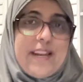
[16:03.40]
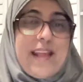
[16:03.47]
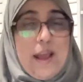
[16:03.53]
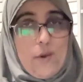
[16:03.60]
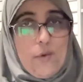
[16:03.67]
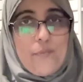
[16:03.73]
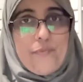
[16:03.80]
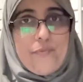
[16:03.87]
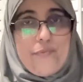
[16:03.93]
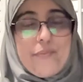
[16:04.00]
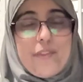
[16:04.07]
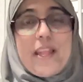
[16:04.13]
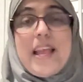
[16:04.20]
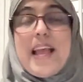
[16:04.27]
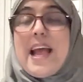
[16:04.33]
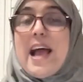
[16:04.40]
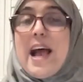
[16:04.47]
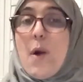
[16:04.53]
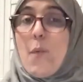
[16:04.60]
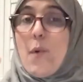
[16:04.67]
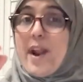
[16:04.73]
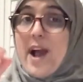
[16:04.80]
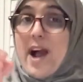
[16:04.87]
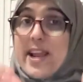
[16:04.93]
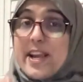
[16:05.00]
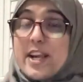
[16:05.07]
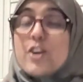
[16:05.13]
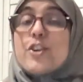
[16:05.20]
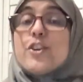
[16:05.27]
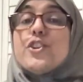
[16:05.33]
Now, what I
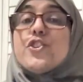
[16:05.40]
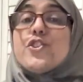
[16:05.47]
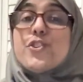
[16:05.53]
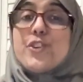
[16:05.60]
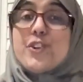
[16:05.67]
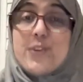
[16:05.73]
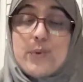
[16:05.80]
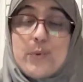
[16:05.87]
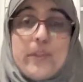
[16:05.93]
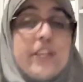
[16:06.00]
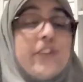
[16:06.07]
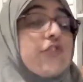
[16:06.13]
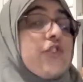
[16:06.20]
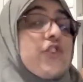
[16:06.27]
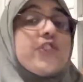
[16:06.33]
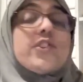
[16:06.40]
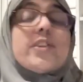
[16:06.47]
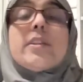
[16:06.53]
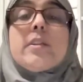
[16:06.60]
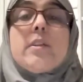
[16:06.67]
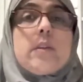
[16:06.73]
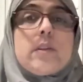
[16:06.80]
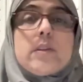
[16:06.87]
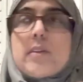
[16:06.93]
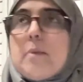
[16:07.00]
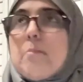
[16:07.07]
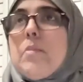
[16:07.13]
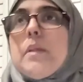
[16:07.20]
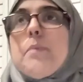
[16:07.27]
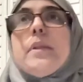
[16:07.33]
encourage you to do, these are just
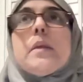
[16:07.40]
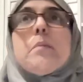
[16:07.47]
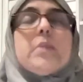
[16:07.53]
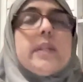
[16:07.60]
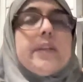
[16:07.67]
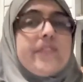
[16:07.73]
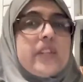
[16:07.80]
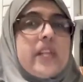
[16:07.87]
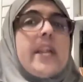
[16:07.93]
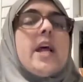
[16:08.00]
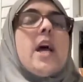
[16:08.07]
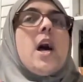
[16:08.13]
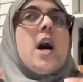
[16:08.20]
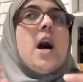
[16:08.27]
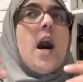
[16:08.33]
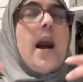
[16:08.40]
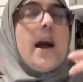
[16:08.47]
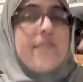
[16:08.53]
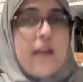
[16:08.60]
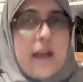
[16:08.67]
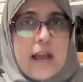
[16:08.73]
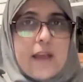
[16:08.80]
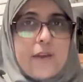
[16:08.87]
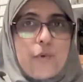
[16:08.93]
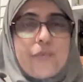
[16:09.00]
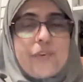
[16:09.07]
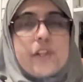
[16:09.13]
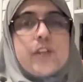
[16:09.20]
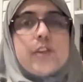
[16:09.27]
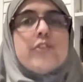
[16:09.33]
some limiting beliefs that I've had
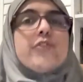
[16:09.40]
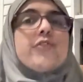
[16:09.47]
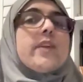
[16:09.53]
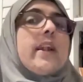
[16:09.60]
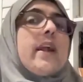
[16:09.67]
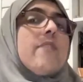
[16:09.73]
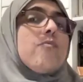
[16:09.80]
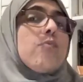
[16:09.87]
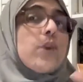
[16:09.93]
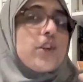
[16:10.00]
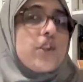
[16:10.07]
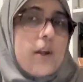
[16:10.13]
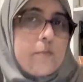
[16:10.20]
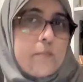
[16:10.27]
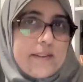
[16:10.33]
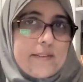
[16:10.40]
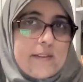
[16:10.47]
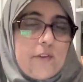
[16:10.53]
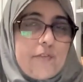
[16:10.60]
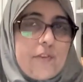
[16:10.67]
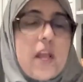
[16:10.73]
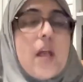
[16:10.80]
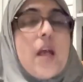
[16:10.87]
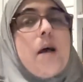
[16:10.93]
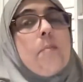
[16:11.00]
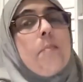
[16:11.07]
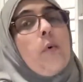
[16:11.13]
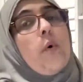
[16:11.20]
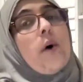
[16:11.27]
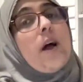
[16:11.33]
over the years that I've worked on myself.
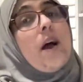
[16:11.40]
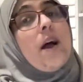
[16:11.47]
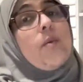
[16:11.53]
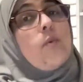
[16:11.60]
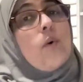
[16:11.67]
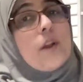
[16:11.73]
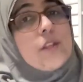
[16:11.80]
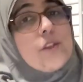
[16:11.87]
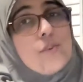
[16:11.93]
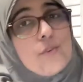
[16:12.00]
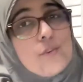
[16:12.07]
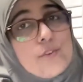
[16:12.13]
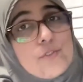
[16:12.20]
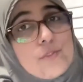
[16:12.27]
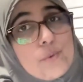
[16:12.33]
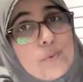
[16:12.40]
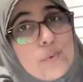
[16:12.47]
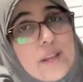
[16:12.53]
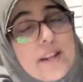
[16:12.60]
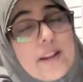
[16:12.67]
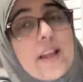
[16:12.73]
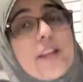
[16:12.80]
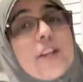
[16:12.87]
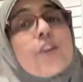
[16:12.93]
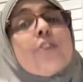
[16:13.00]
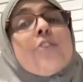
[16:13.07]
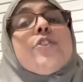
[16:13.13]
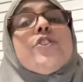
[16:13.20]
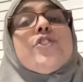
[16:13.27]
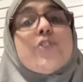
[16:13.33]
But what I want you to do, and I
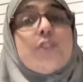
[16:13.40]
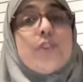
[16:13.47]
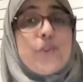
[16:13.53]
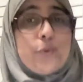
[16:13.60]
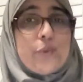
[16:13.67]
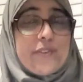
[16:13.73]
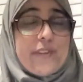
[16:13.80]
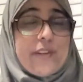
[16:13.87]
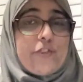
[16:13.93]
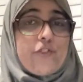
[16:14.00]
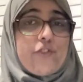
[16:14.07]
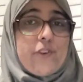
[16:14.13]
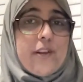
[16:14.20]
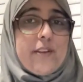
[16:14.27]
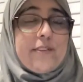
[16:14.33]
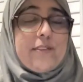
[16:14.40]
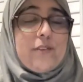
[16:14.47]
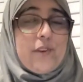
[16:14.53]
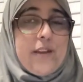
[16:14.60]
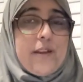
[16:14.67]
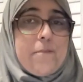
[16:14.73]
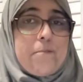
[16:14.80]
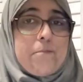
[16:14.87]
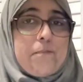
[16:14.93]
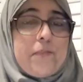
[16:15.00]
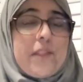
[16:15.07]
encourage you to do this exercise, okay?